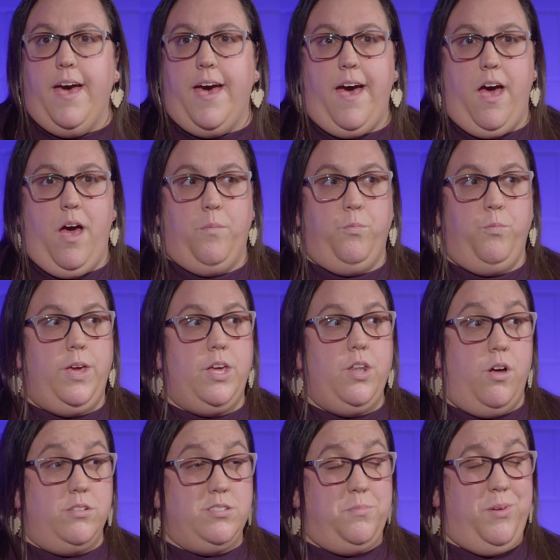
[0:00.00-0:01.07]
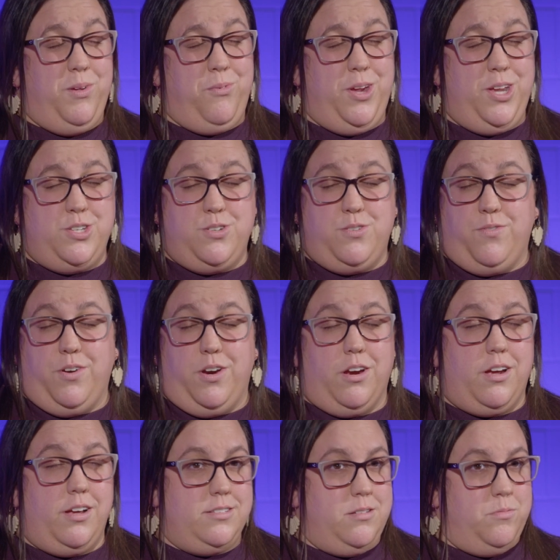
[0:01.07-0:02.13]
Um, we can also be reached for
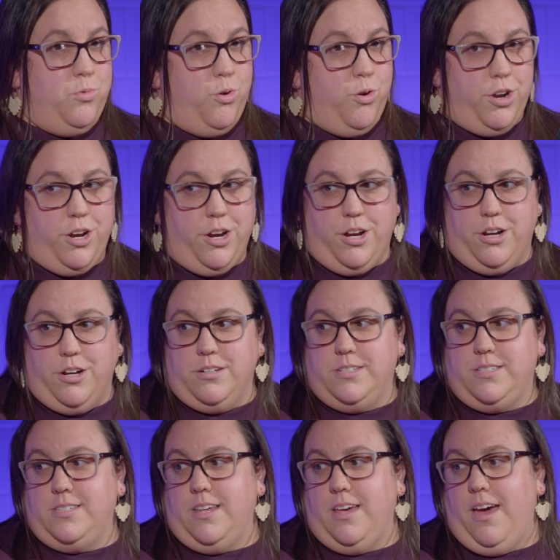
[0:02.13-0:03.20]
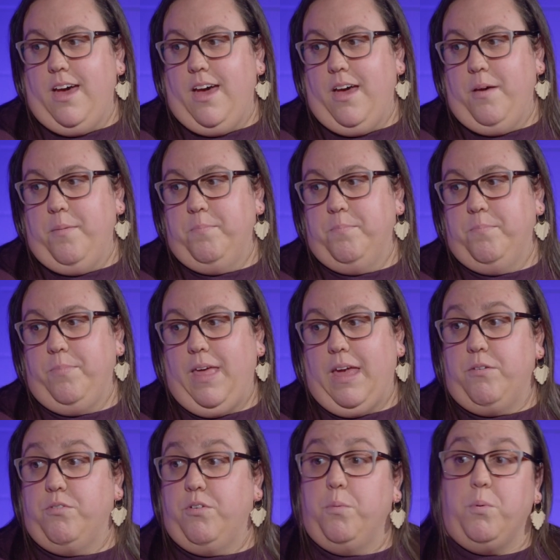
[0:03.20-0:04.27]
custom orders, um,
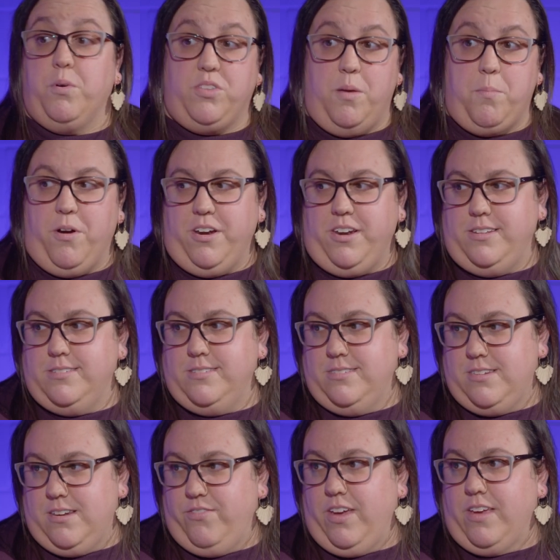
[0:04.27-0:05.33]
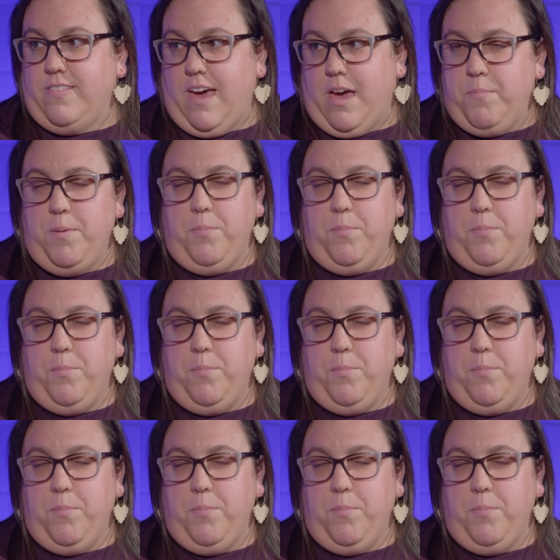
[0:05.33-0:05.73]
like for birthday parties and stuff like that.